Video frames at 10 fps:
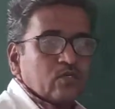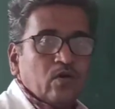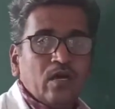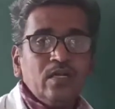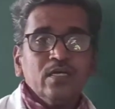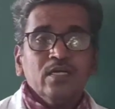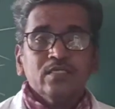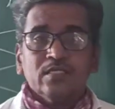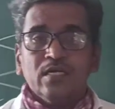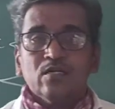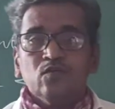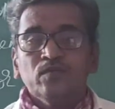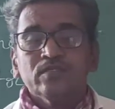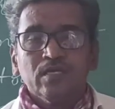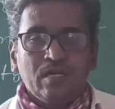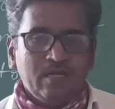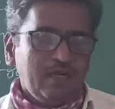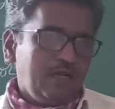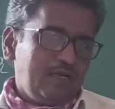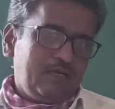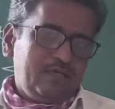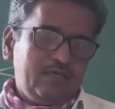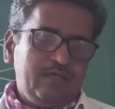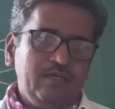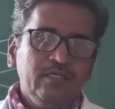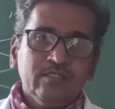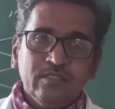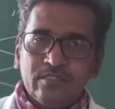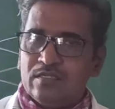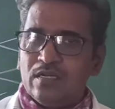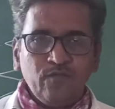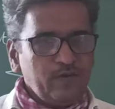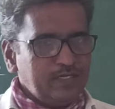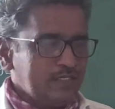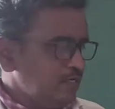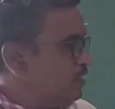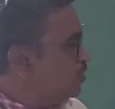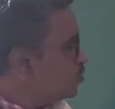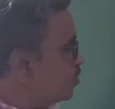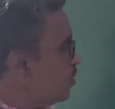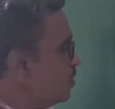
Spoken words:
called center of a circle. Yes, this is the definition. So